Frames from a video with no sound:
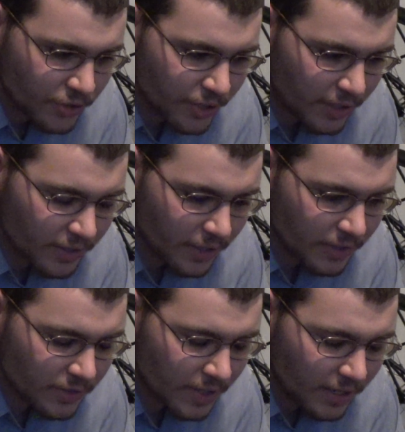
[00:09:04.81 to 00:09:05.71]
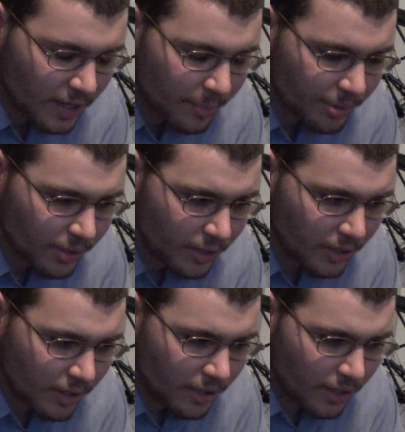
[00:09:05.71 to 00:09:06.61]
set up,
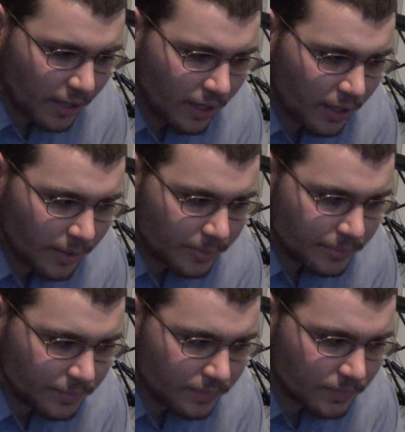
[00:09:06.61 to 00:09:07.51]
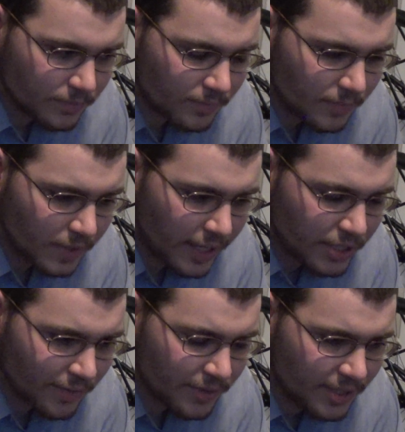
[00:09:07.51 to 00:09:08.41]
the
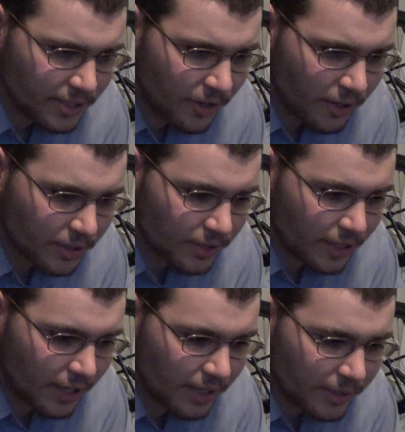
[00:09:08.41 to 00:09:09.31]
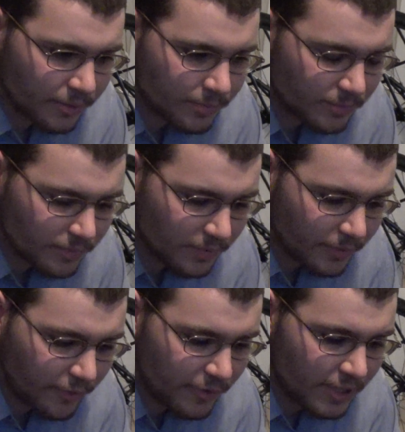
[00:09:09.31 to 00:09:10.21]
HFT garden can
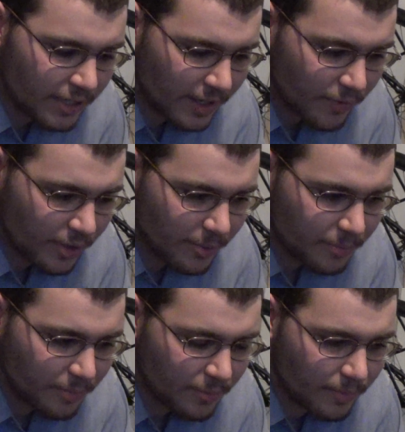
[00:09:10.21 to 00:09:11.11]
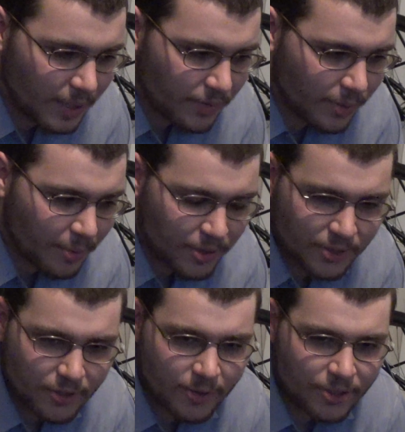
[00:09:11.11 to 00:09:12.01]
feed every
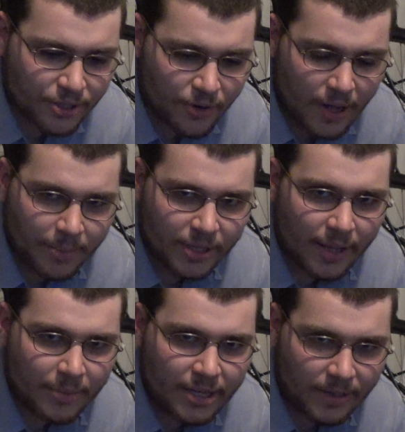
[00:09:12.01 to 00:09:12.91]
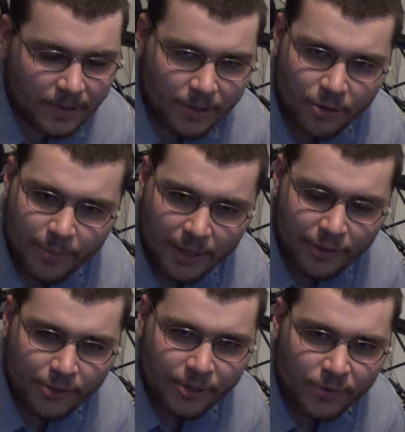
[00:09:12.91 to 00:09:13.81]
person who had shown up to that meeting, and there were about
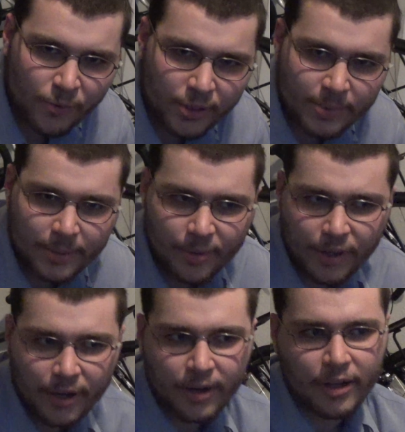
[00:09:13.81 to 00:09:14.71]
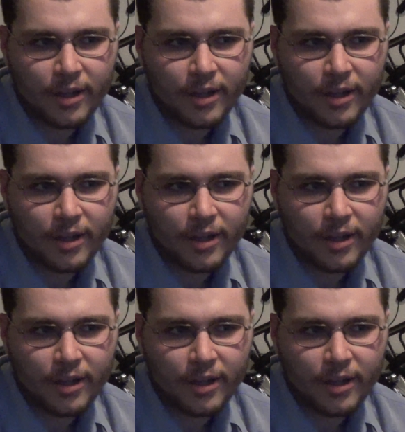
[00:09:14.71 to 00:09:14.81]
30 or 40 people there.